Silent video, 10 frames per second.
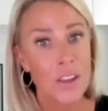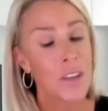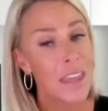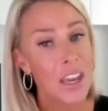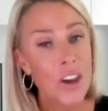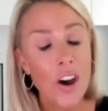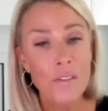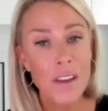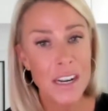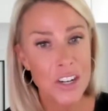So I think
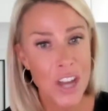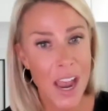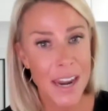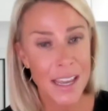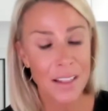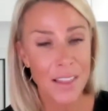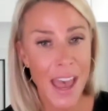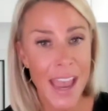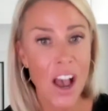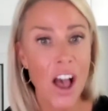COVID is shining a
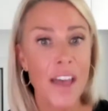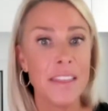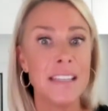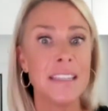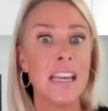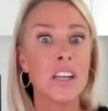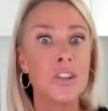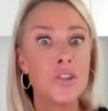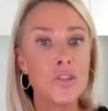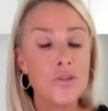light on these
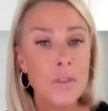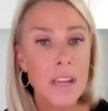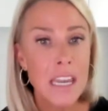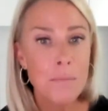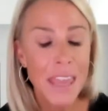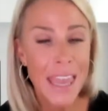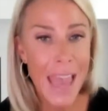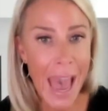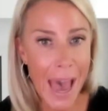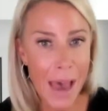extreme
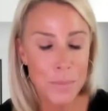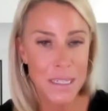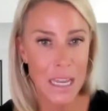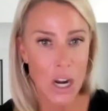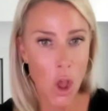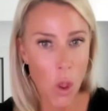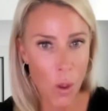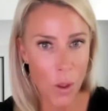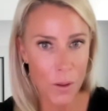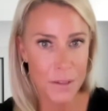gaps and
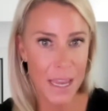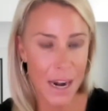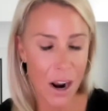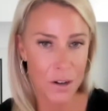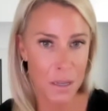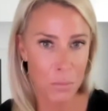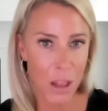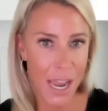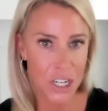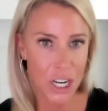holes in our
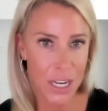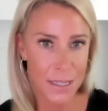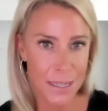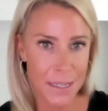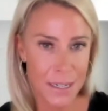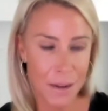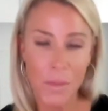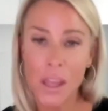supply chain system,